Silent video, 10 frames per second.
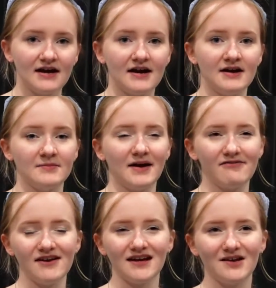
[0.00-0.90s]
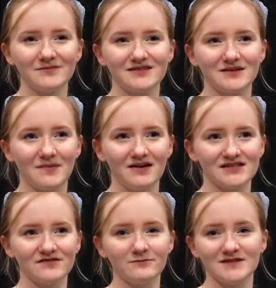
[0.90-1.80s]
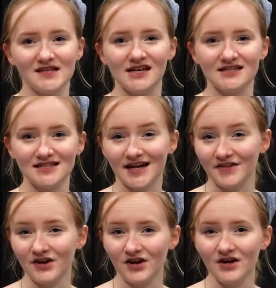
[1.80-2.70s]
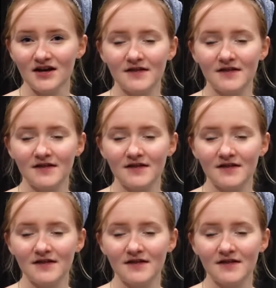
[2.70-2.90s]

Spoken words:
I find it helps the pasta from sticking together.